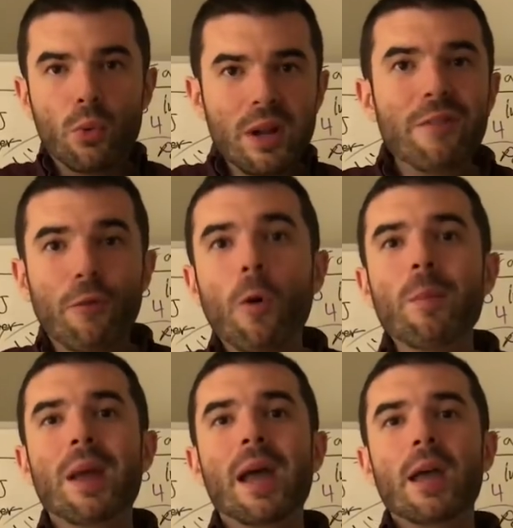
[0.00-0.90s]

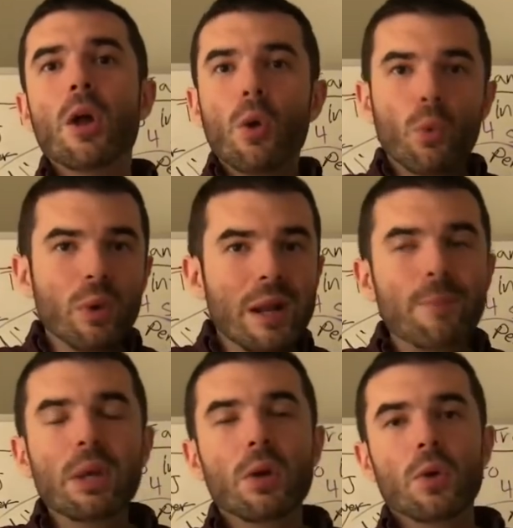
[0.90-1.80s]
reformat,
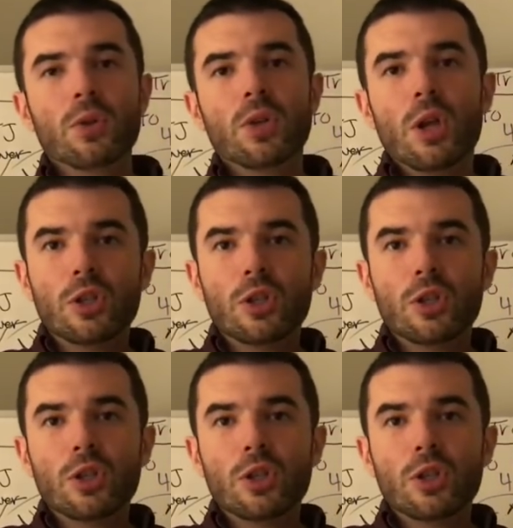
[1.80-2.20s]
rebuild,